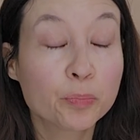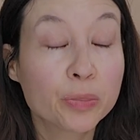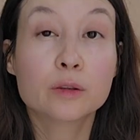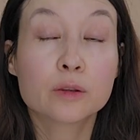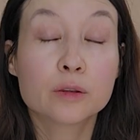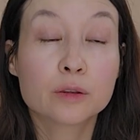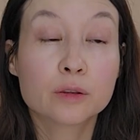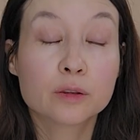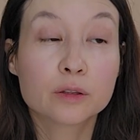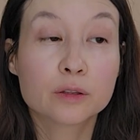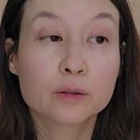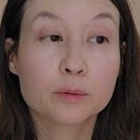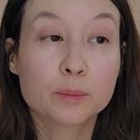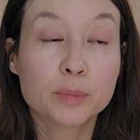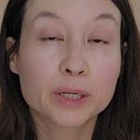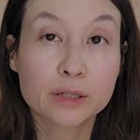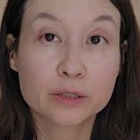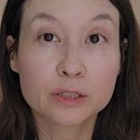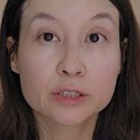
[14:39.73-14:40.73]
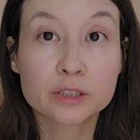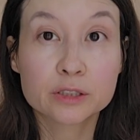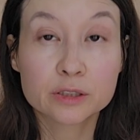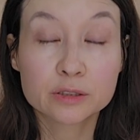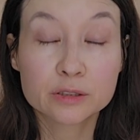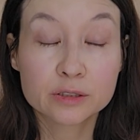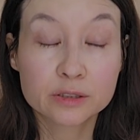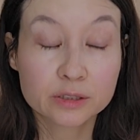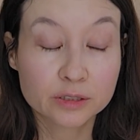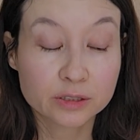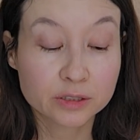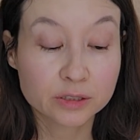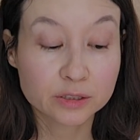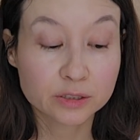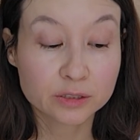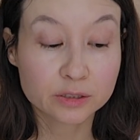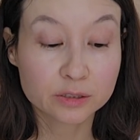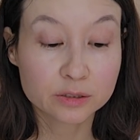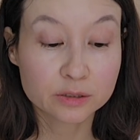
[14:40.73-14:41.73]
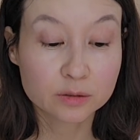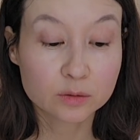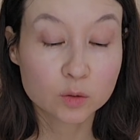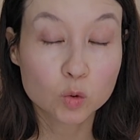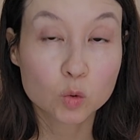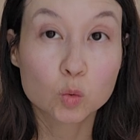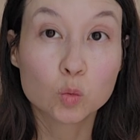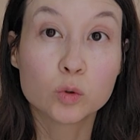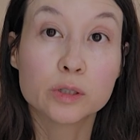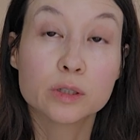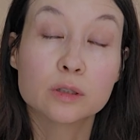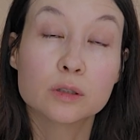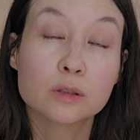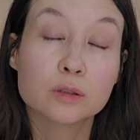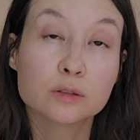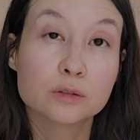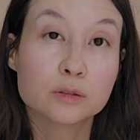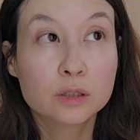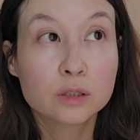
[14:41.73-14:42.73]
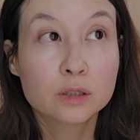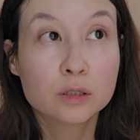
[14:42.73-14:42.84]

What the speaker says: The pet agency will